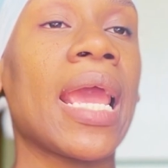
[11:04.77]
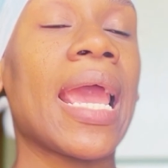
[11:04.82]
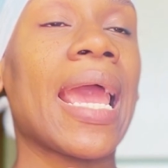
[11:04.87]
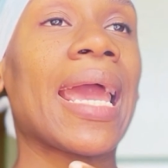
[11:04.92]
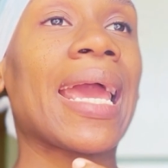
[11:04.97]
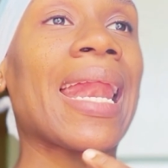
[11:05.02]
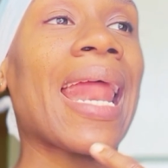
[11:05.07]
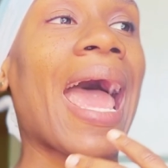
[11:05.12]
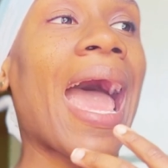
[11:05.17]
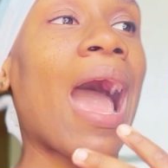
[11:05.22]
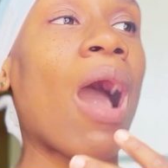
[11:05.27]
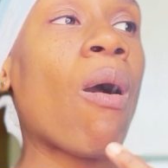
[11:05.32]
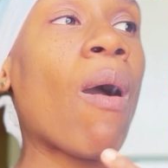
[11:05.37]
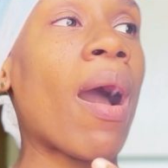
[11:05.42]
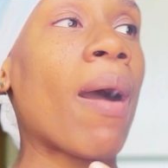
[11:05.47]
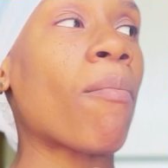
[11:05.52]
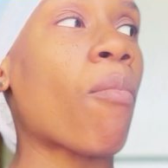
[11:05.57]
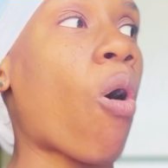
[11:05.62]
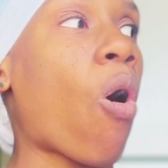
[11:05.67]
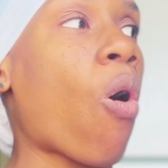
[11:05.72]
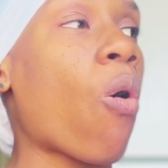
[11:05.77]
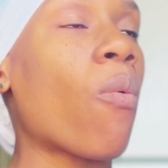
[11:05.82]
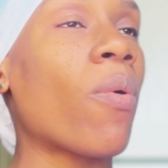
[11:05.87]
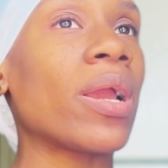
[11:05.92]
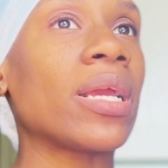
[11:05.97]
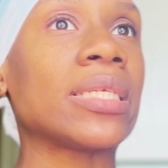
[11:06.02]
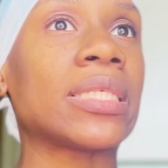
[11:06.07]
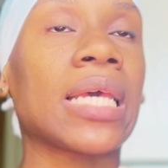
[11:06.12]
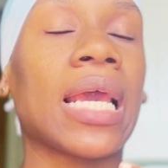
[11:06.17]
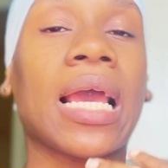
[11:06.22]
and how I'm
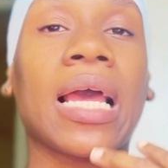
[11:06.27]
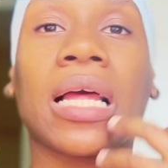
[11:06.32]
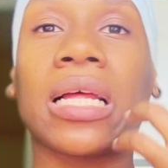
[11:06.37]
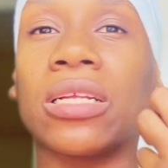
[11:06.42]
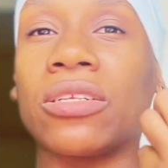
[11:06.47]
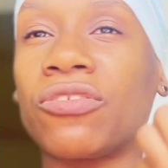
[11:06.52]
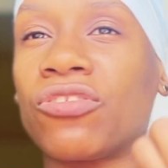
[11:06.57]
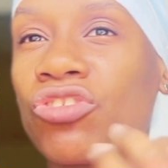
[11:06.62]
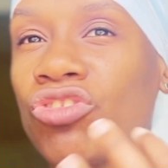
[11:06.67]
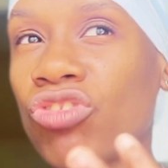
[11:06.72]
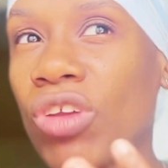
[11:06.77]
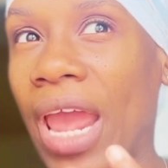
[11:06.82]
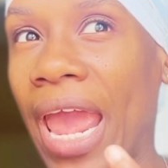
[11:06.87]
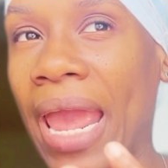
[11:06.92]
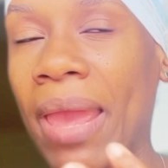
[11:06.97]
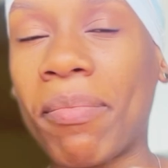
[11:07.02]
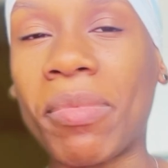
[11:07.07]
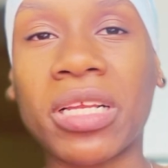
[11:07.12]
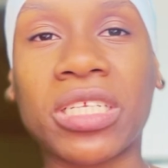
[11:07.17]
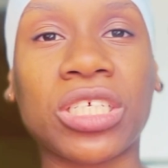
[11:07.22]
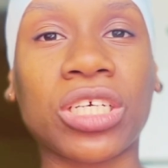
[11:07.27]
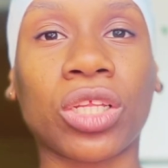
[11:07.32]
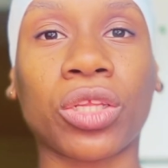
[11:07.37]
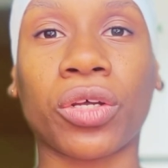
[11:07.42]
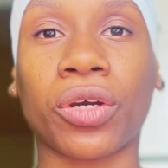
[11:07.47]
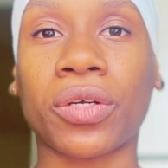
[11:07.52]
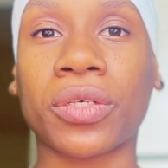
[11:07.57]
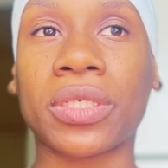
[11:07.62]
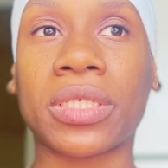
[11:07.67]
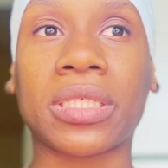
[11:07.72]
always aiming to
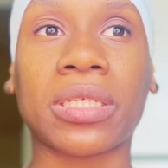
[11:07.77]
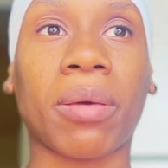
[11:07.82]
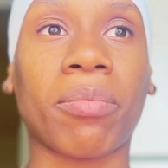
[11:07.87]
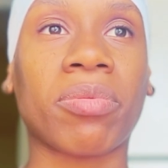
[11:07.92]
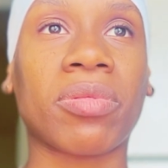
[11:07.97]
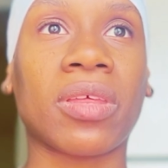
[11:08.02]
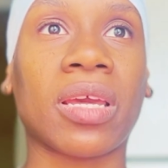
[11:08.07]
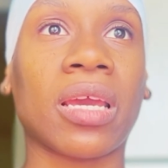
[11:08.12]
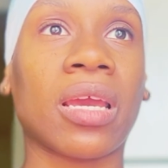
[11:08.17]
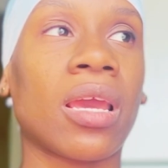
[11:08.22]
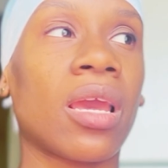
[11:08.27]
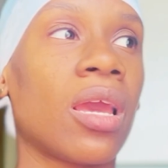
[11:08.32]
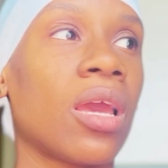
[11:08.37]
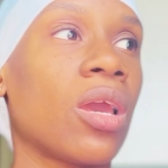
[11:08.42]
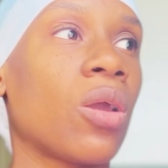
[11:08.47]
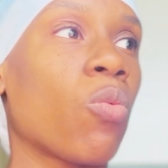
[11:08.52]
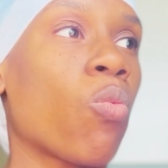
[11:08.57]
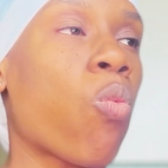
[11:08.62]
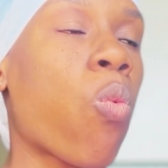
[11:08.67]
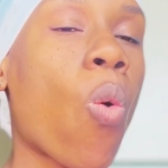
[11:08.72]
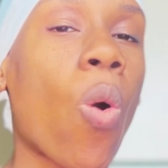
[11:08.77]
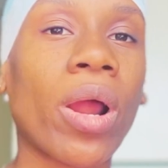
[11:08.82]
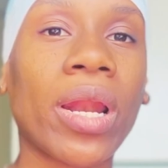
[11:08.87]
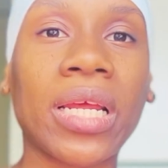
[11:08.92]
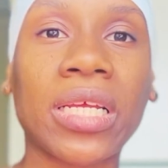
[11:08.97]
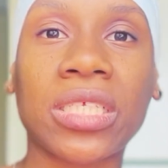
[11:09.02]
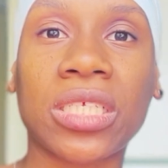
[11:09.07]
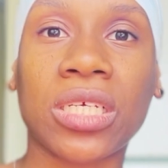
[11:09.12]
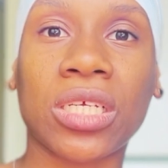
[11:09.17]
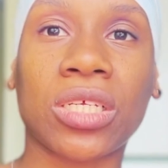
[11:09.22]
learn something,
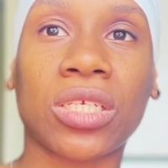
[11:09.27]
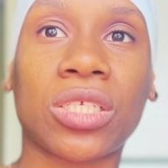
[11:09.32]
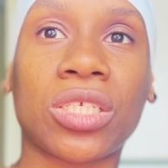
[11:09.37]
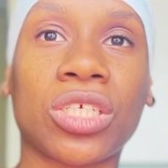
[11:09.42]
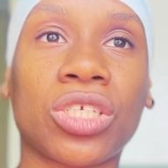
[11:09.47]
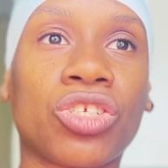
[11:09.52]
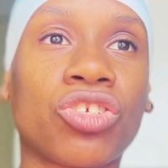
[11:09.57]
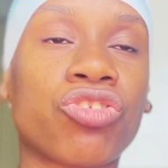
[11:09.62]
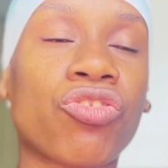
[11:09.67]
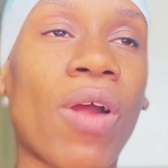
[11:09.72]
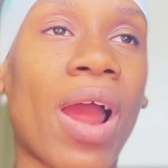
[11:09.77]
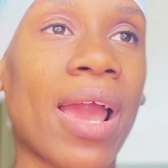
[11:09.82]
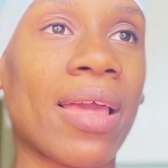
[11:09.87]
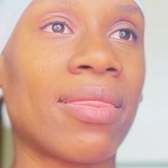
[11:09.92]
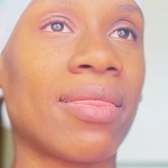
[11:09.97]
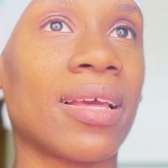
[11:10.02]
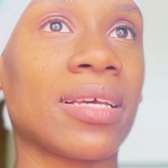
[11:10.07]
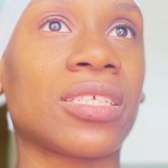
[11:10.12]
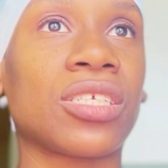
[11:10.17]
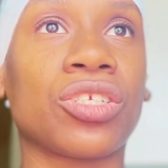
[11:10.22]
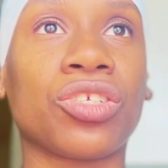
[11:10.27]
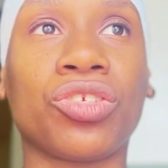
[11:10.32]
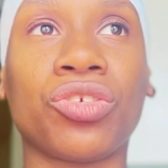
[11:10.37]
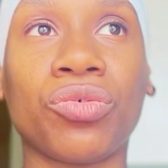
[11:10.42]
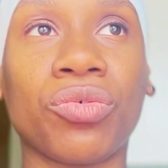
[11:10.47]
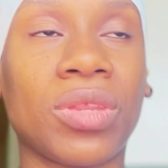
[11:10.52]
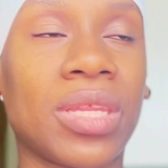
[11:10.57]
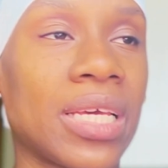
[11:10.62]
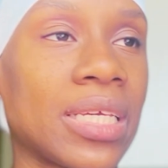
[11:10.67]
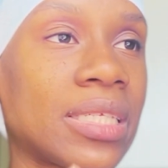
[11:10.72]
wanting to try this and
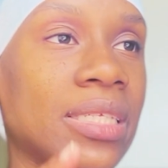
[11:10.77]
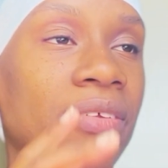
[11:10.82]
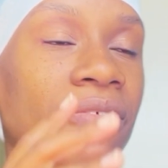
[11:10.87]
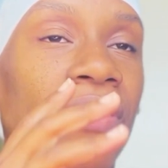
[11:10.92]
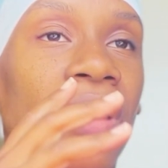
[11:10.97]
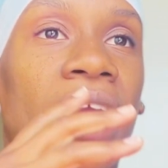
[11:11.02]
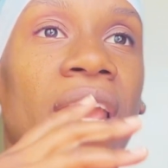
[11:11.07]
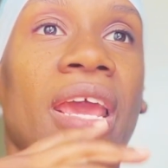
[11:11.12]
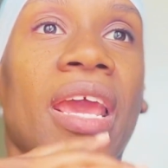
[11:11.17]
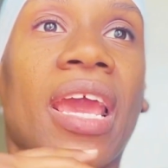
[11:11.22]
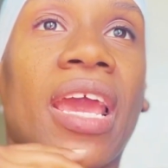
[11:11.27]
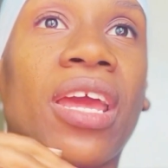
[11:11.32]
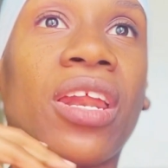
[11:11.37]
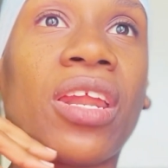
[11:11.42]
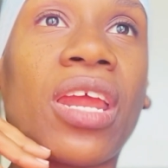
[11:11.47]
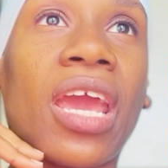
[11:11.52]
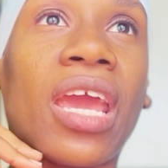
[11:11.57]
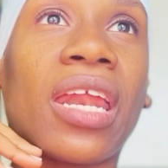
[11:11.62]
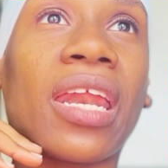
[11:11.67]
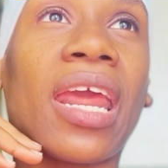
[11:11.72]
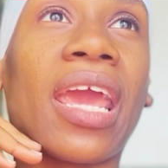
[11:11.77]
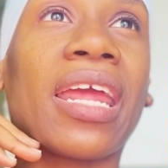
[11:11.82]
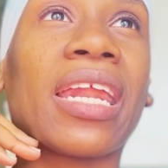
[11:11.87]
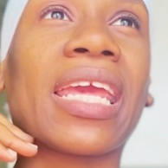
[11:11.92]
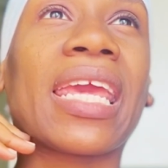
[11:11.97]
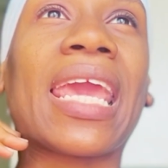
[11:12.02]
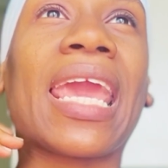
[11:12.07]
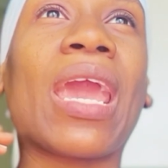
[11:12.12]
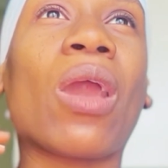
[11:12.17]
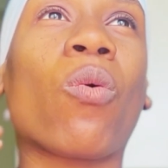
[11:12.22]
do this
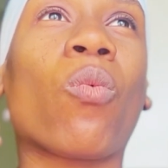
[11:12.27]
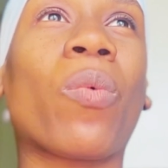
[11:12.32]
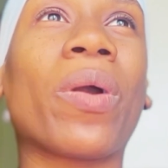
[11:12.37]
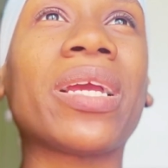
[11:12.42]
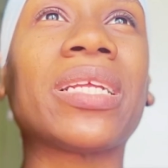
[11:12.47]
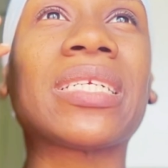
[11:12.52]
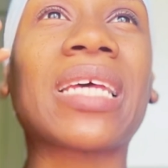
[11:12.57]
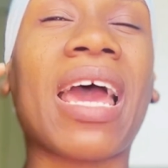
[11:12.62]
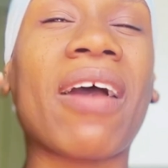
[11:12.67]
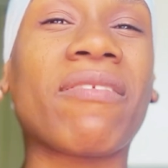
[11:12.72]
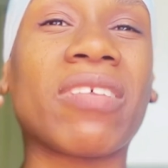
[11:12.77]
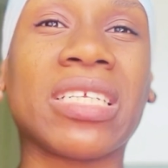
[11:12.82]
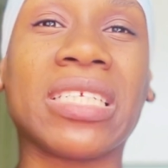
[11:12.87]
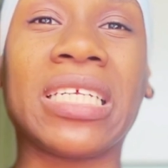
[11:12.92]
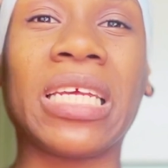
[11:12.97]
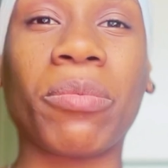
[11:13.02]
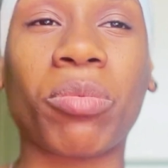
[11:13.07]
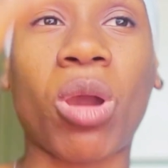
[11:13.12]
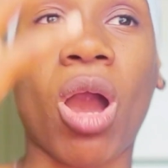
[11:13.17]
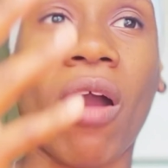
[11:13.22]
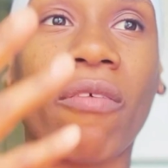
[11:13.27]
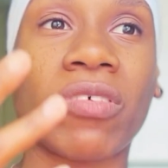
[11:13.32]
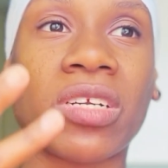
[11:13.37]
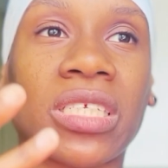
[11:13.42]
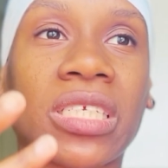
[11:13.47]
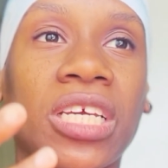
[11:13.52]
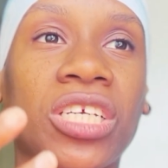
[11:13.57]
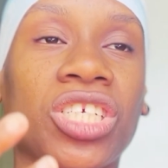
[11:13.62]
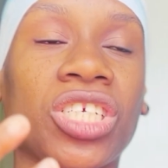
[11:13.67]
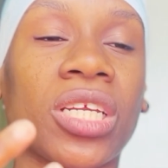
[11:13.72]
and can't wait to have a deep
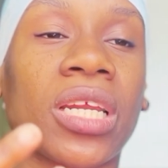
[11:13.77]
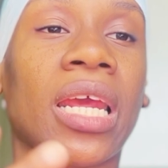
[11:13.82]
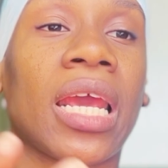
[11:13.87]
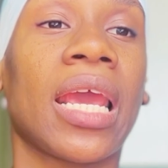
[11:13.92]
conversation.